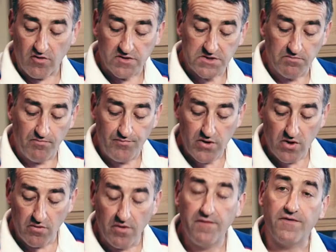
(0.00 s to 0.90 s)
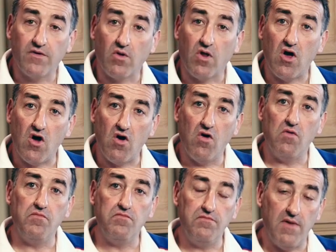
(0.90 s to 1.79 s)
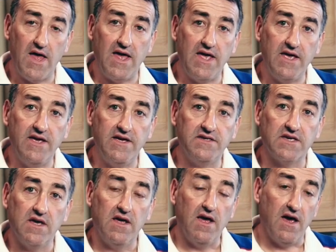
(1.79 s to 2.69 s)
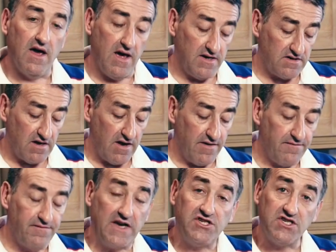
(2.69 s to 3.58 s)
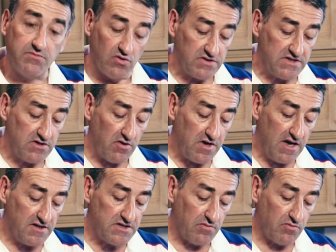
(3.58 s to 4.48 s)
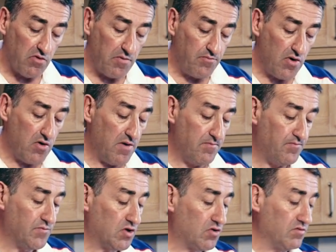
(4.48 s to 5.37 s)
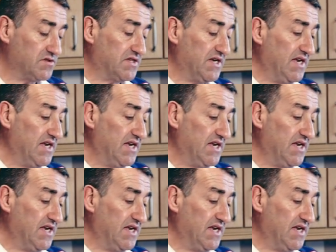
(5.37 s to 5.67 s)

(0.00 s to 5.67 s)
got some beautiful homemade vegetable stock here, so I've got to put a good